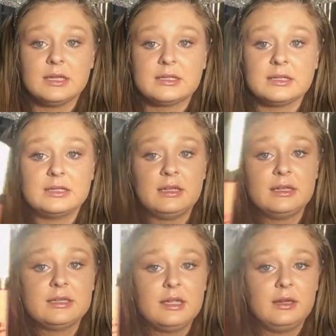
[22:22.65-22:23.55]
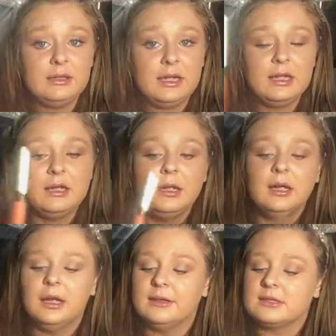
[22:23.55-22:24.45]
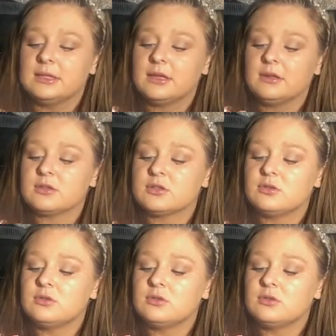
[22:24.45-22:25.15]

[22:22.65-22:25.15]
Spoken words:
It's the Stila Stay All Day, and this is in the color